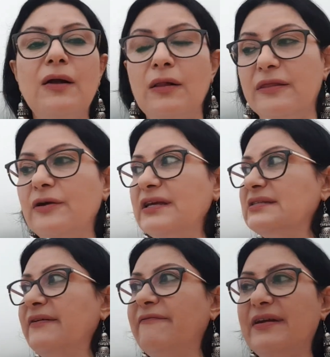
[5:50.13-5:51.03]
Although
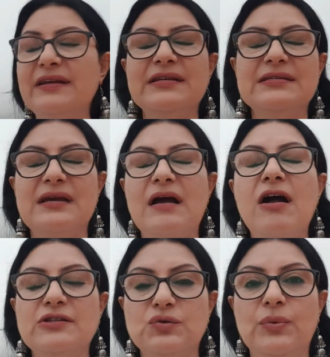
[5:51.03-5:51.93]
it's a very
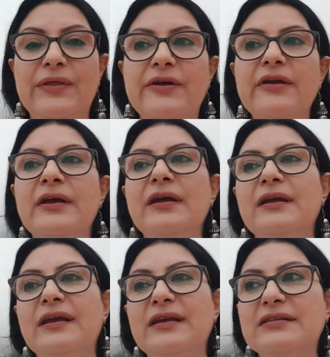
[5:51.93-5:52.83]
hot weather,
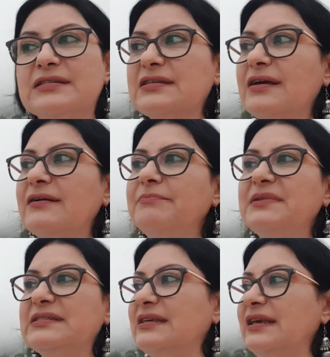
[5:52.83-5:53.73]
it's
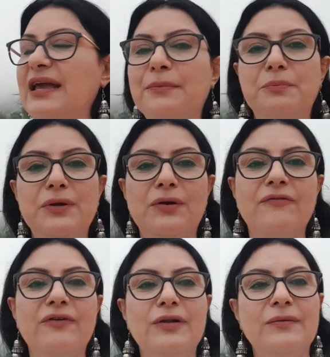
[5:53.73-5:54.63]
misty and
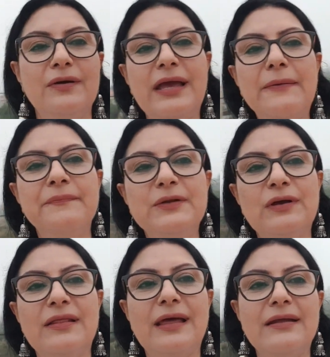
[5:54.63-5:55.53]
beautiful. Okay,
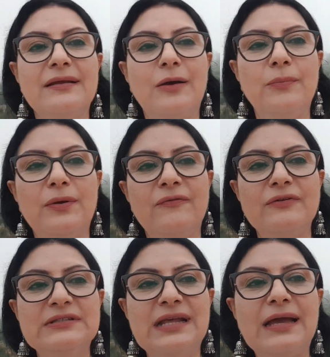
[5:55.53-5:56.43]
look at that. How
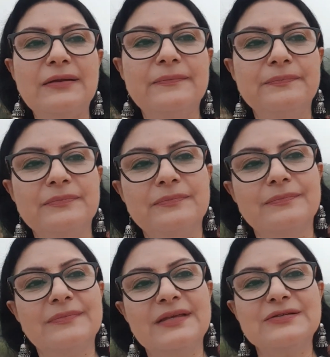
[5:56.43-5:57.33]
beautiful is that?
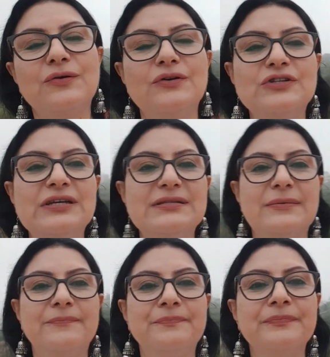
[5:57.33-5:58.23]
It's gorgeous.
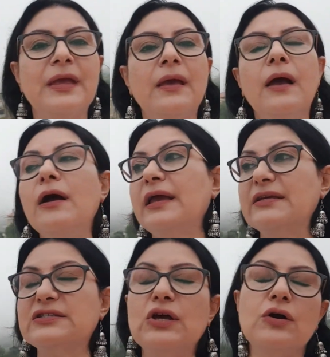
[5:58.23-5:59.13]
Okay,
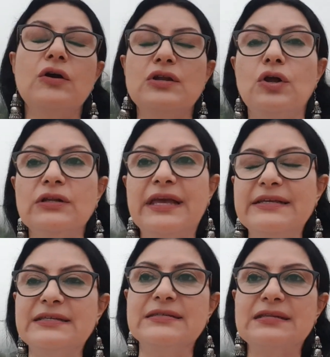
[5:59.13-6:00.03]
so in all
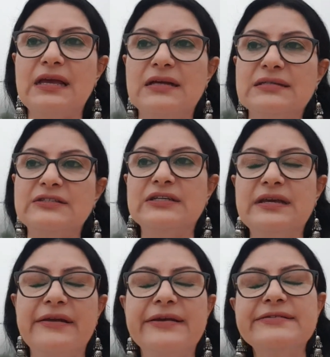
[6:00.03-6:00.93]
cases,
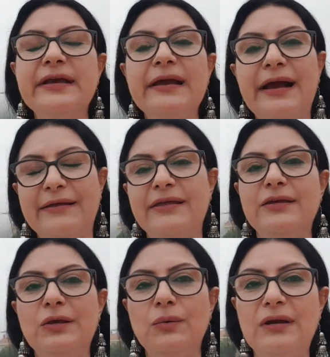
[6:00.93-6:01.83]
Sagittarius, I
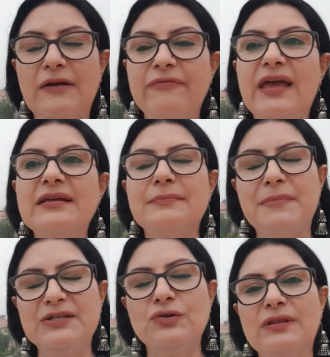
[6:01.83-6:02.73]
think you will love that.
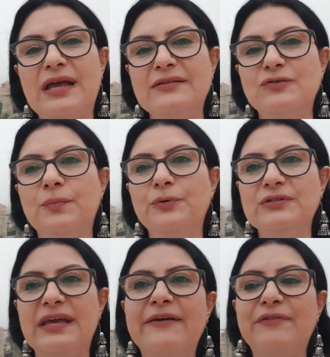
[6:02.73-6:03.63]
Make that you
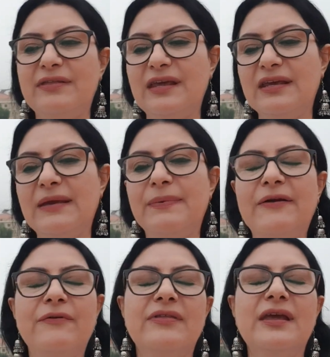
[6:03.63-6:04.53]
put everything, keep
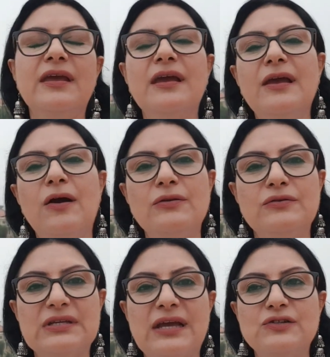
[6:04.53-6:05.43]
everything on
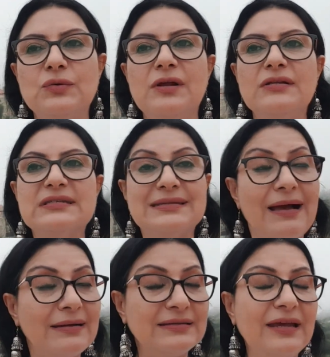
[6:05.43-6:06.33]
your schedule
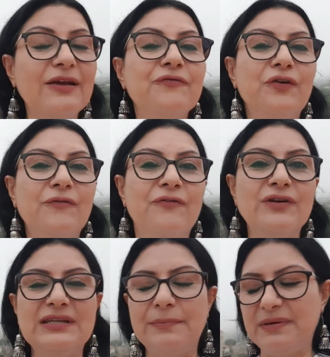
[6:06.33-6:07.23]
starting
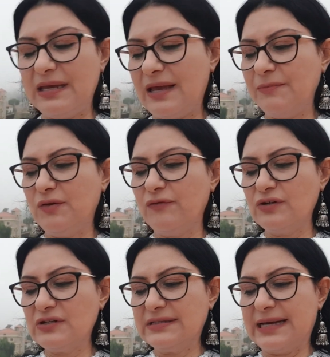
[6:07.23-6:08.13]
4:40 p.m.
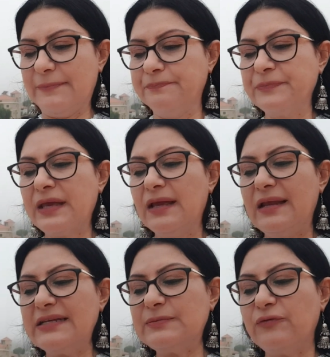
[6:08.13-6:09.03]
universal time.
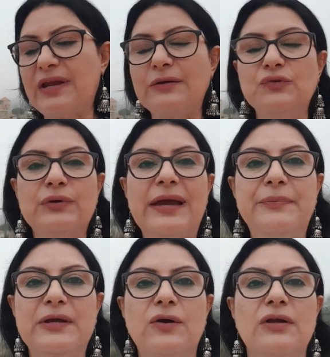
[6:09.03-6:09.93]
Let's move now to
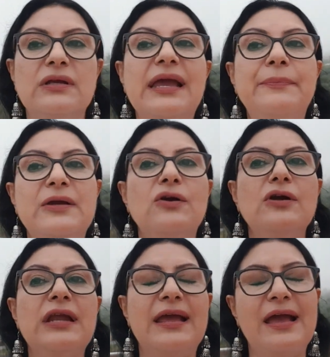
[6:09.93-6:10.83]
Capricorn.
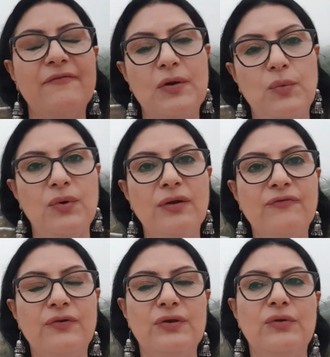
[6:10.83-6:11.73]
Capricorn, I have a word
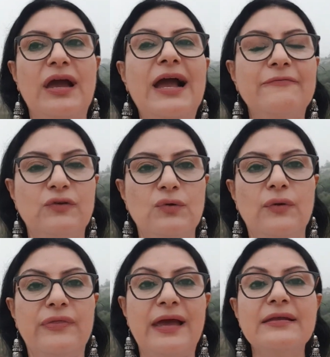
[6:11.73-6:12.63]
for you. You have to
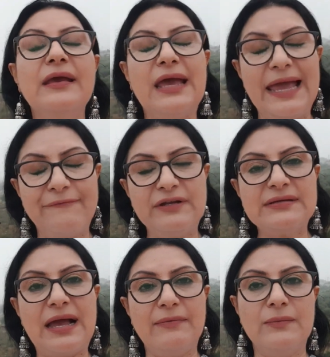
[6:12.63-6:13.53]
know that every
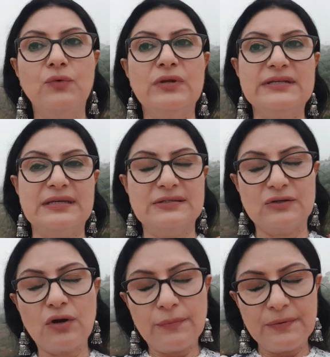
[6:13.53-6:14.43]
time the moon is in
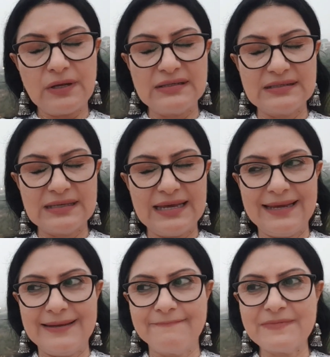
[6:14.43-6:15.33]
Scorpio,
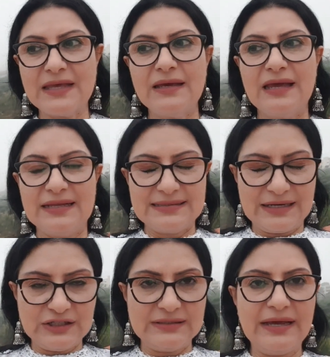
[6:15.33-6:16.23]
in
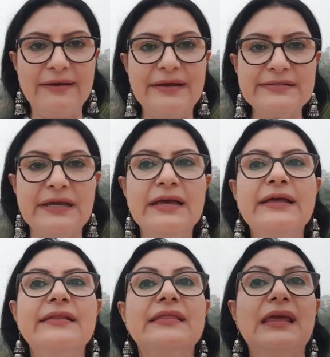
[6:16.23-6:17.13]
Sagittarius,
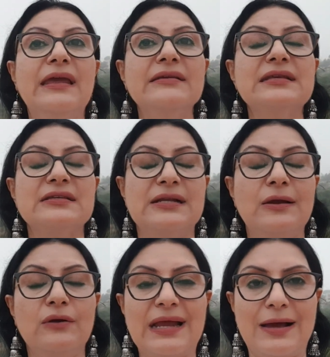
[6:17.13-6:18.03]
things
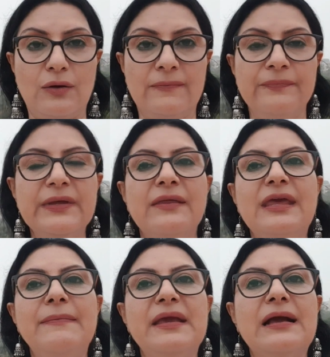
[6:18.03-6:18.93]
slow down.
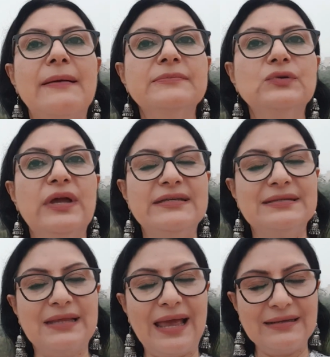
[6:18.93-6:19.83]
They may come to a
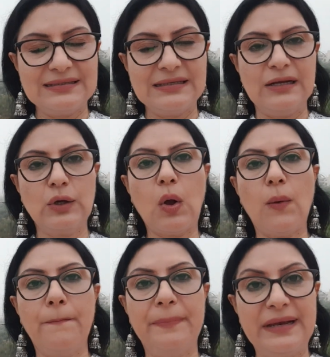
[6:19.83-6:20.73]
standstill,
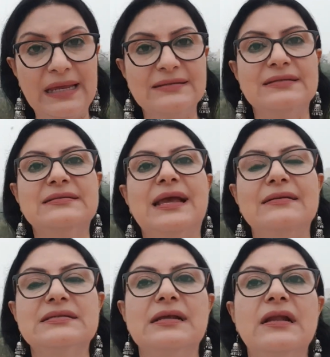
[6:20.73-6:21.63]
complete
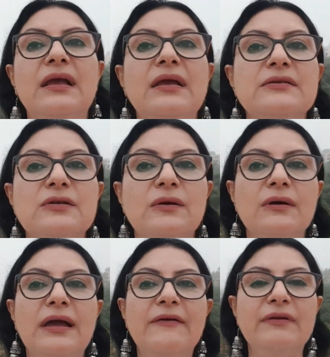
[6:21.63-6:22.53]
standstill.
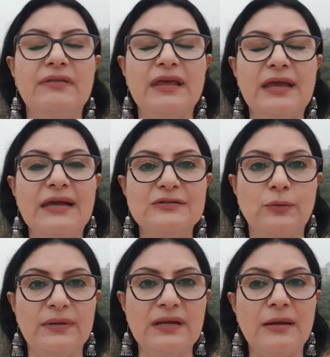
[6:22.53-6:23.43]
So everything has
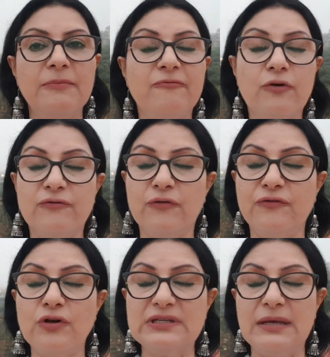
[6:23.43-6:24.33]
to be done before
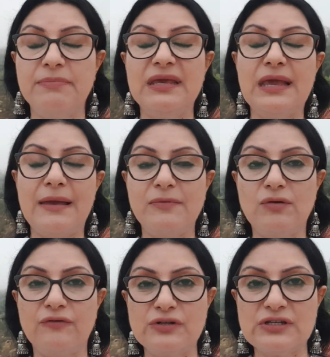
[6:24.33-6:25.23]
4:40 p.m.
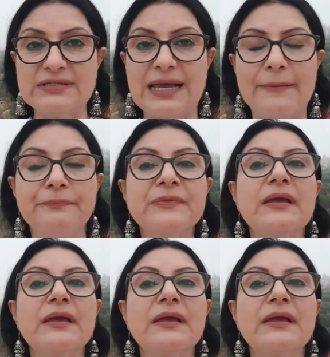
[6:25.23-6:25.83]
universal time.